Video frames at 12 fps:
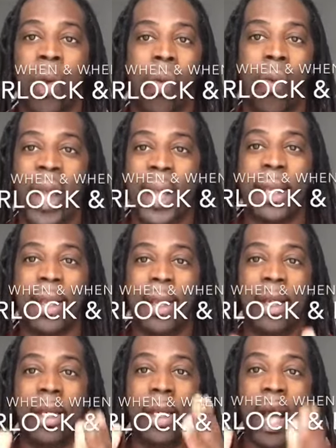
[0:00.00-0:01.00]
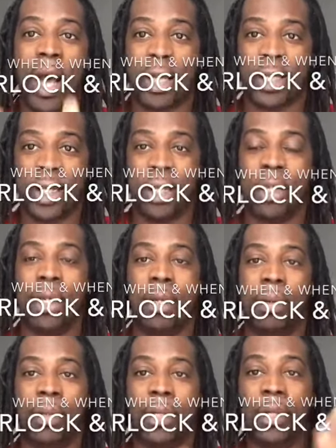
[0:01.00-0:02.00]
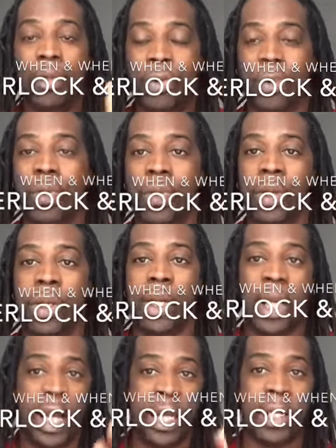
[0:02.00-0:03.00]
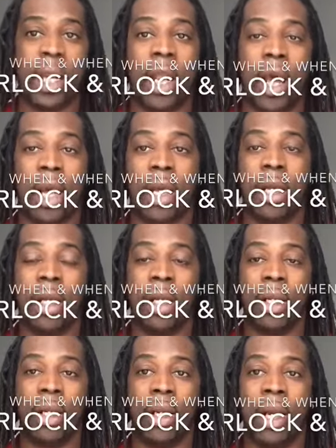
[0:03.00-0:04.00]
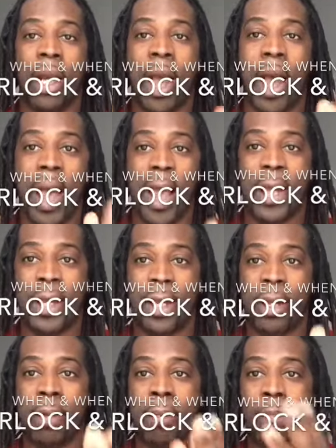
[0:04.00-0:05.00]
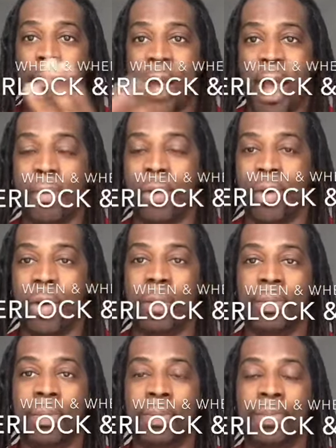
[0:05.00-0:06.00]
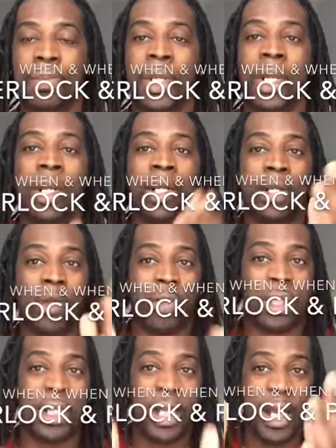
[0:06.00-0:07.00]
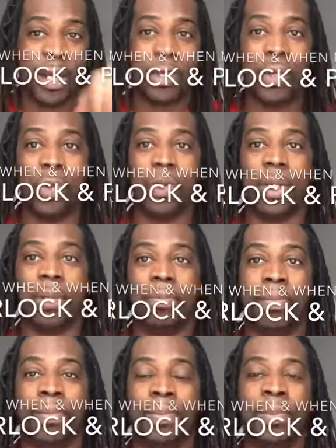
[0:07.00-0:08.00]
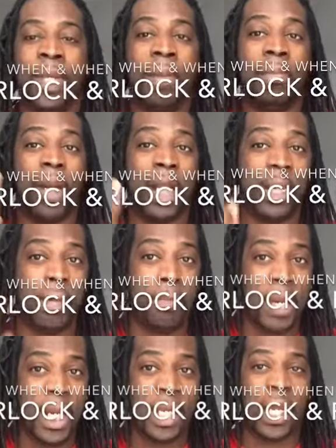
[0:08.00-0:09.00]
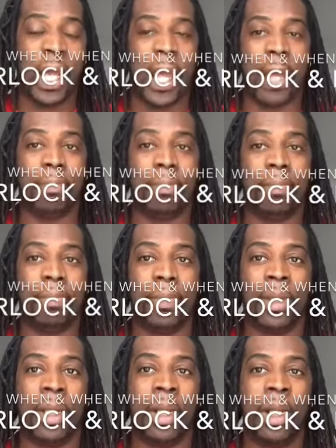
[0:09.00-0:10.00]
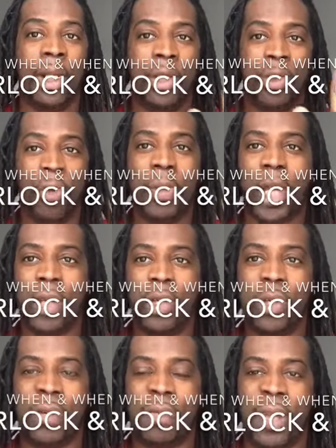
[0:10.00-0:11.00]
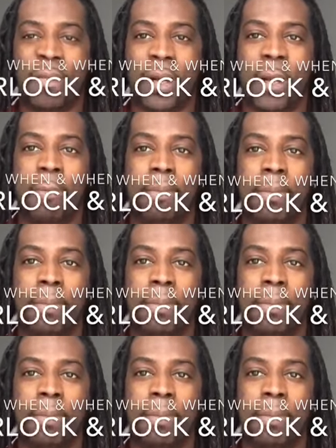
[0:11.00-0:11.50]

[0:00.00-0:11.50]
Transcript: when not to interlock and palm roll. So stay tuned. But in the meantime, do me a huge favor.